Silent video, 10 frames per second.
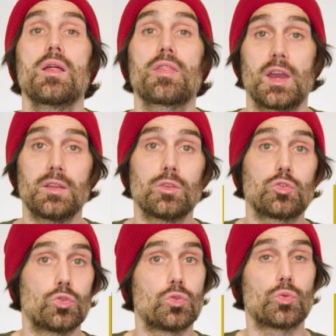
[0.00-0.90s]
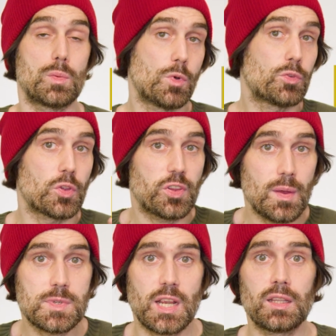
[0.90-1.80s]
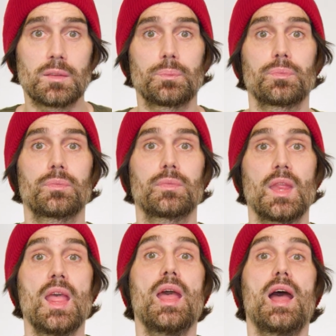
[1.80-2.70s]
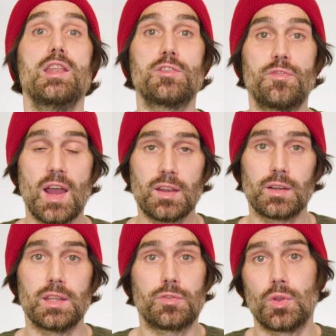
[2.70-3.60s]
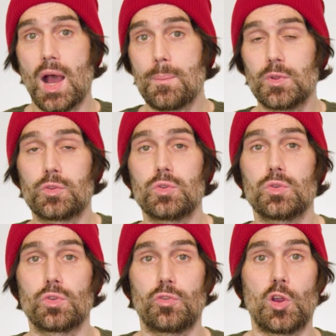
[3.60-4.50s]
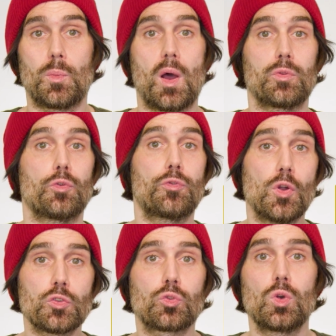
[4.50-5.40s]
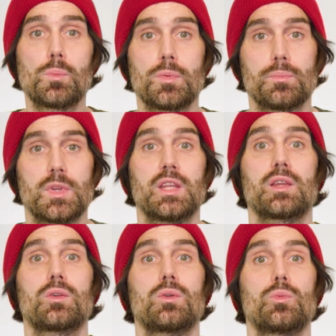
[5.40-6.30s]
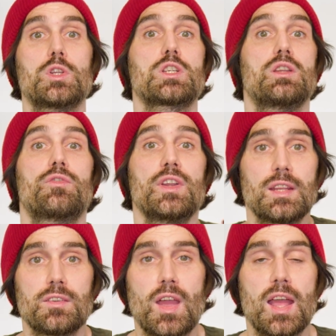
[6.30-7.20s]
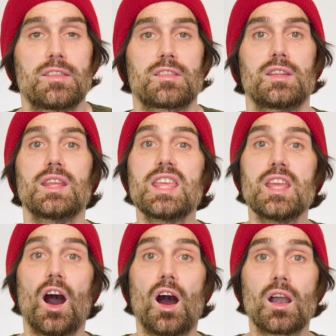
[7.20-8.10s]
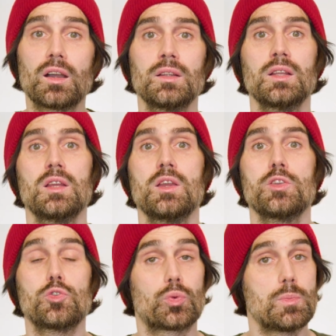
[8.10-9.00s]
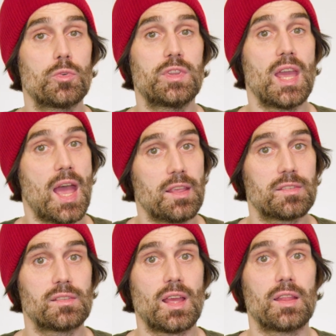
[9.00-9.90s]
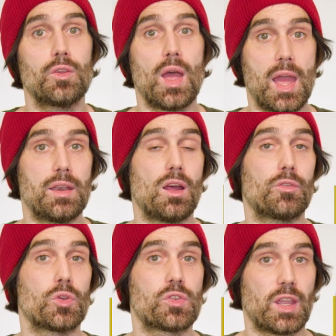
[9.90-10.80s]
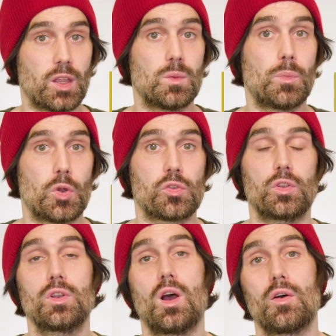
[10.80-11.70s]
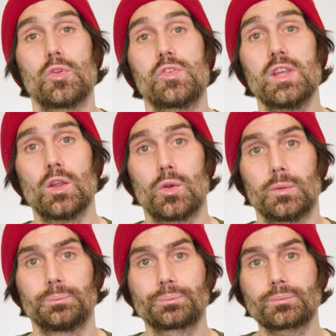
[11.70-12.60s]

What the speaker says: Then to remove the subject, and finally, if you happen to use a verb of the first group, meaning which infinitive ends in er, you remove the s at the end of the second person of the singular.